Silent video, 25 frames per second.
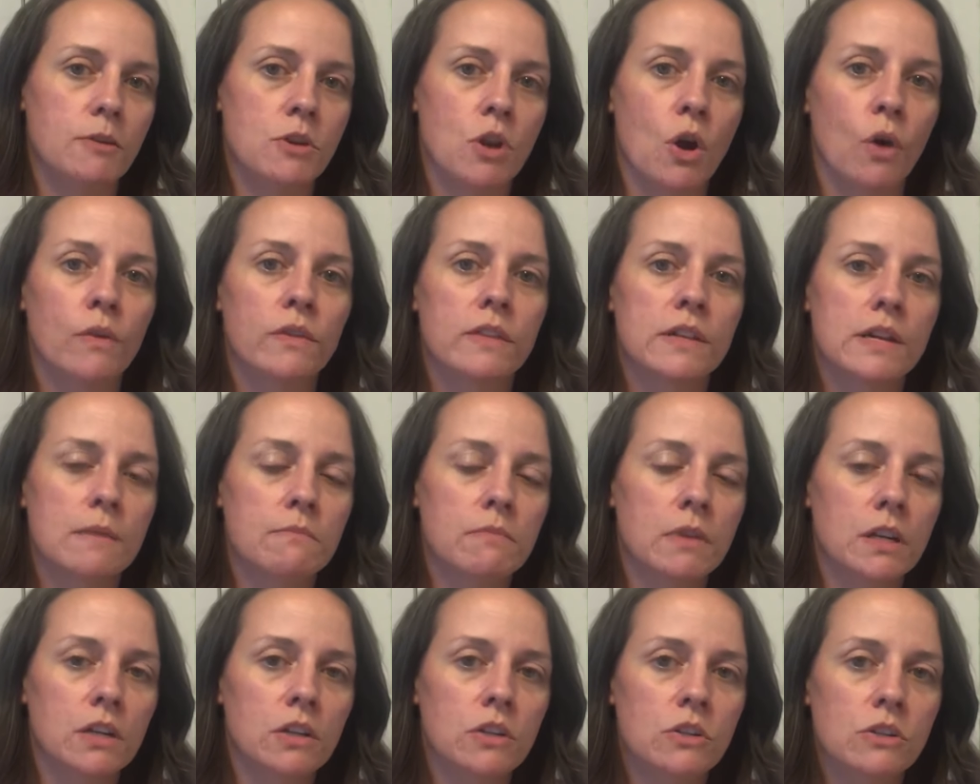know that
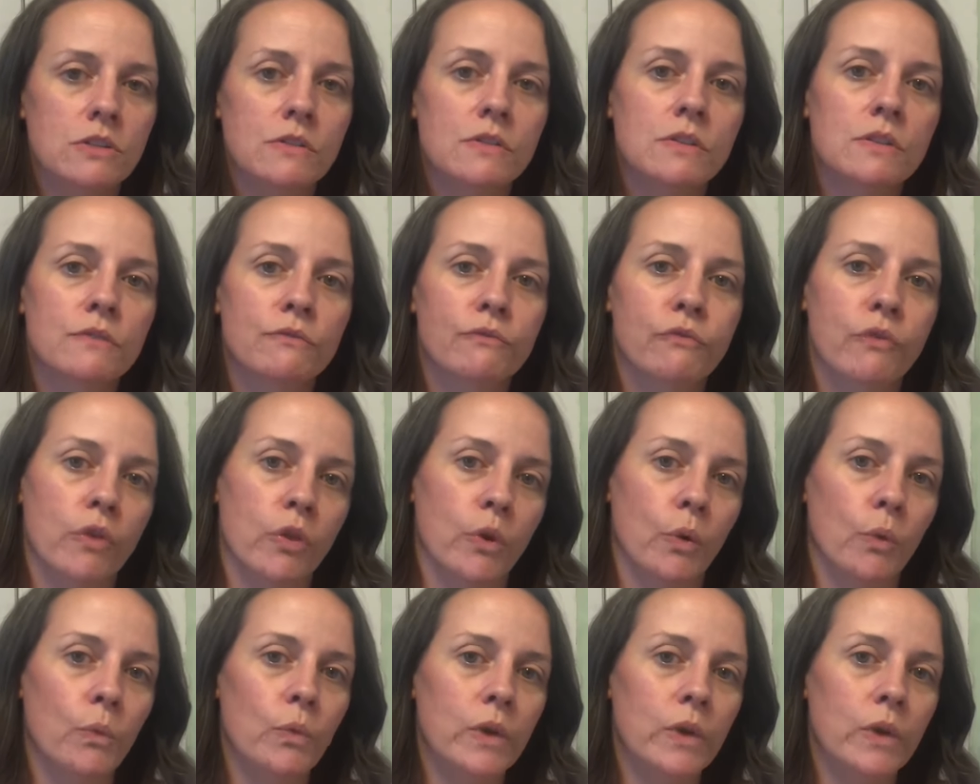I'm going to use for the